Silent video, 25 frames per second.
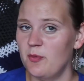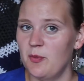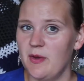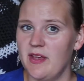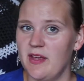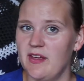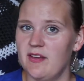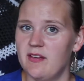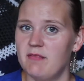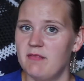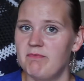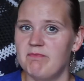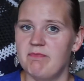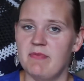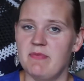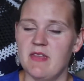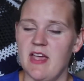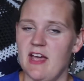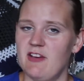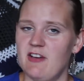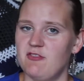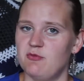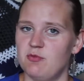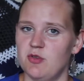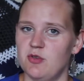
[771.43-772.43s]
We
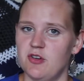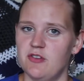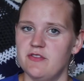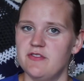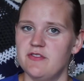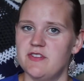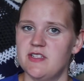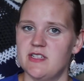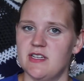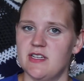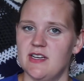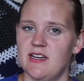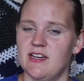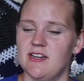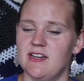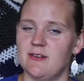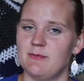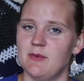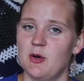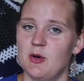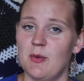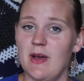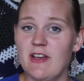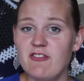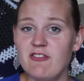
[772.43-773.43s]
have moved um,
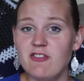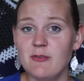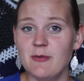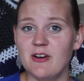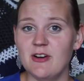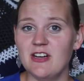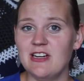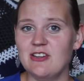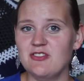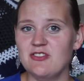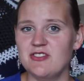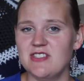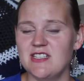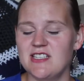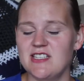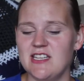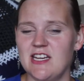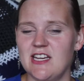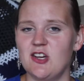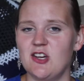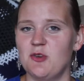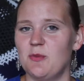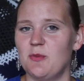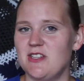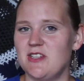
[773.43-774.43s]
away from our house this
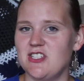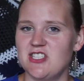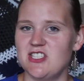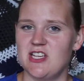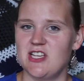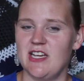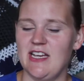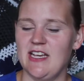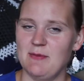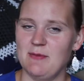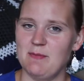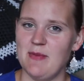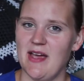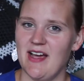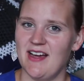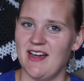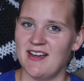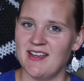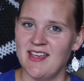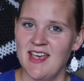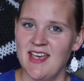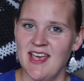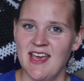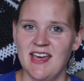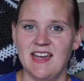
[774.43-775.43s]
year and we just came
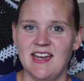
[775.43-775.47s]
back.